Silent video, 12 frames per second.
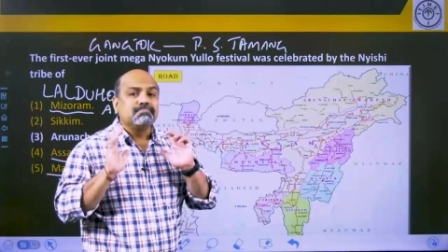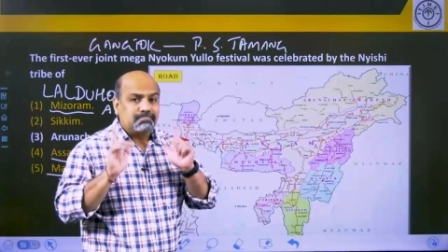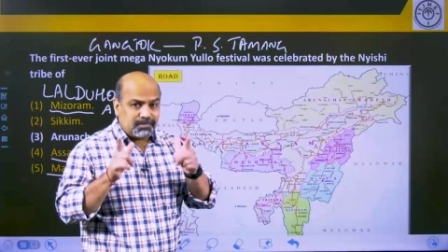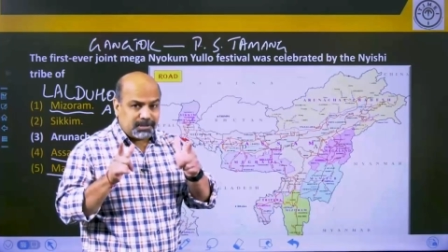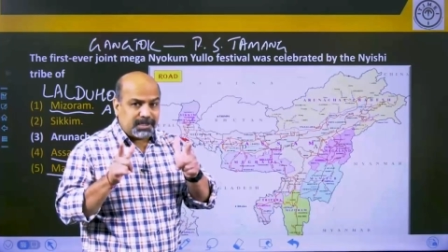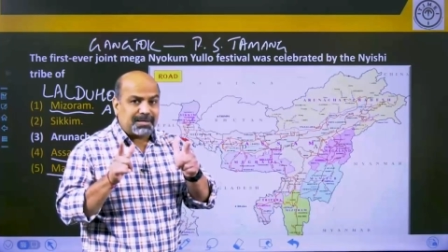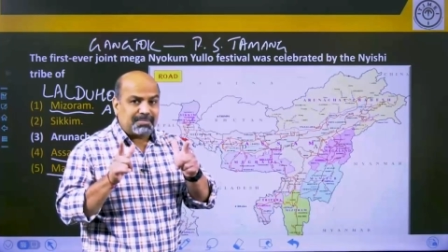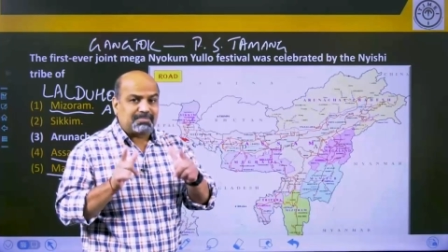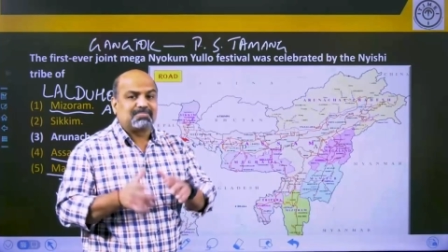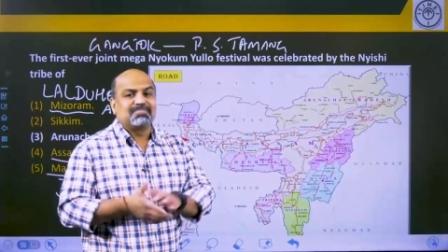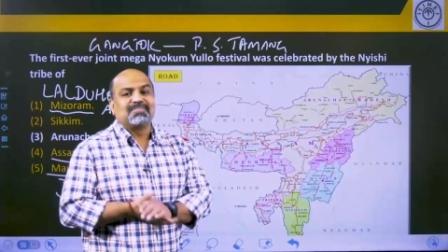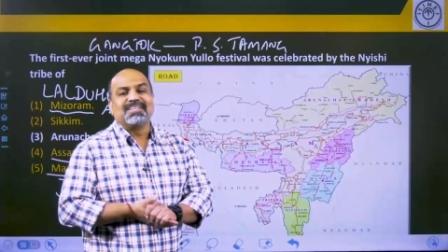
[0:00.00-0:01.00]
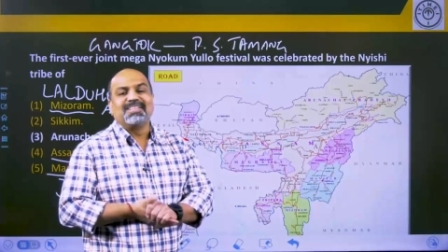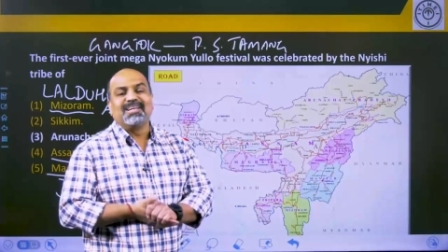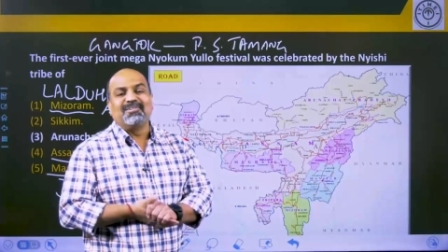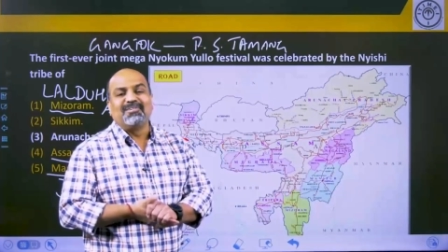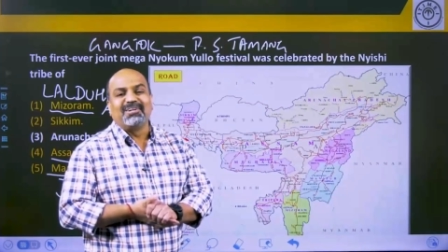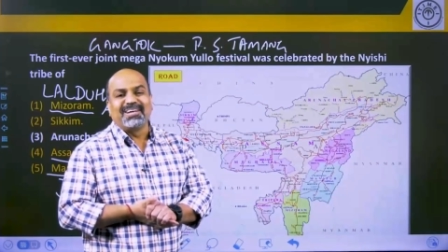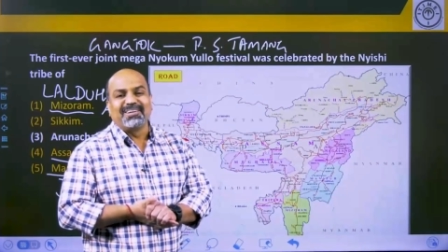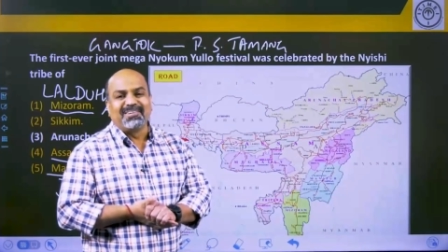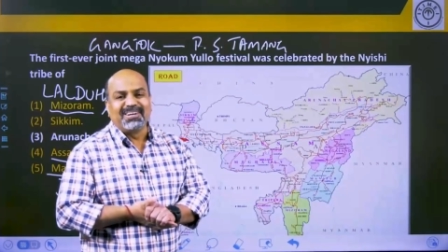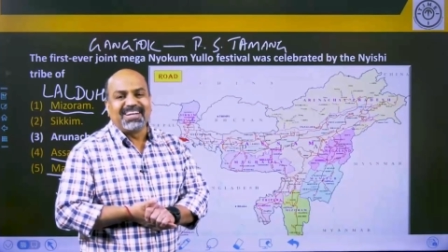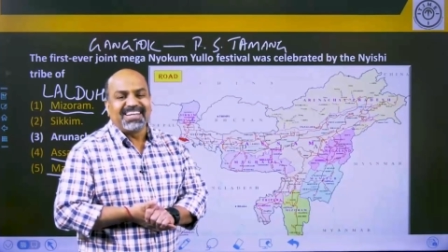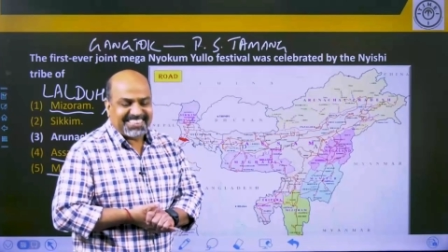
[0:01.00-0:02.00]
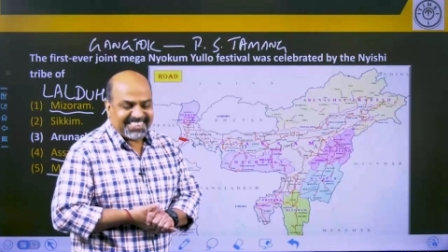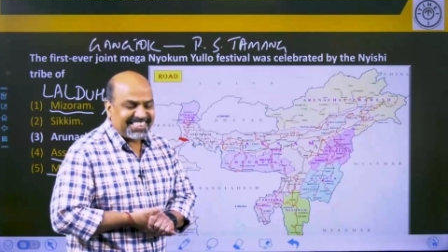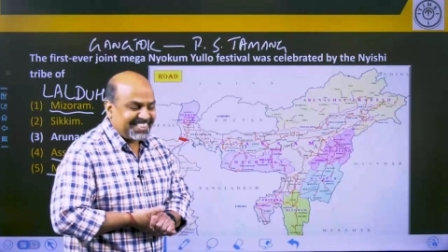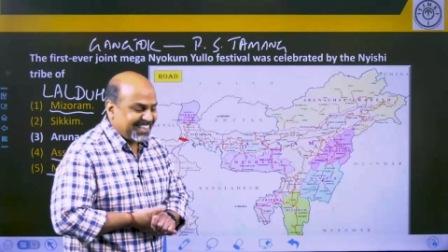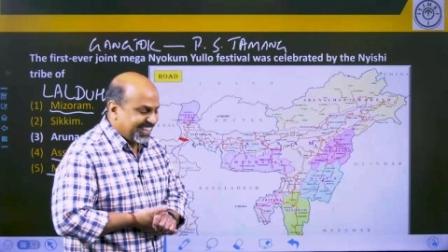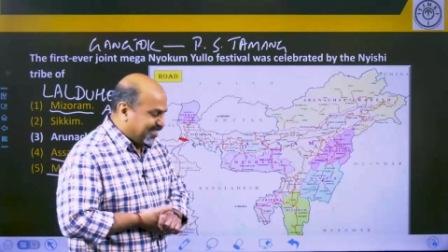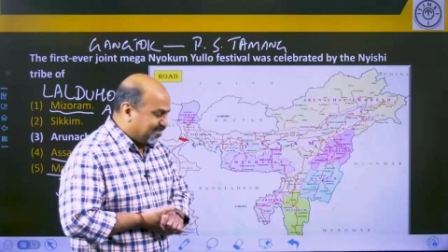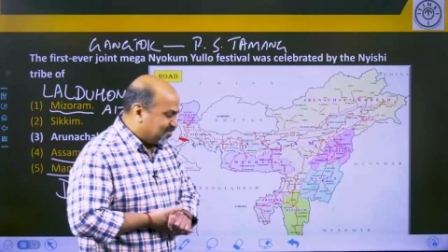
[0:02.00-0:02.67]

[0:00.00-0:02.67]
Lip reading: Sikkim. They don't include Sikkim.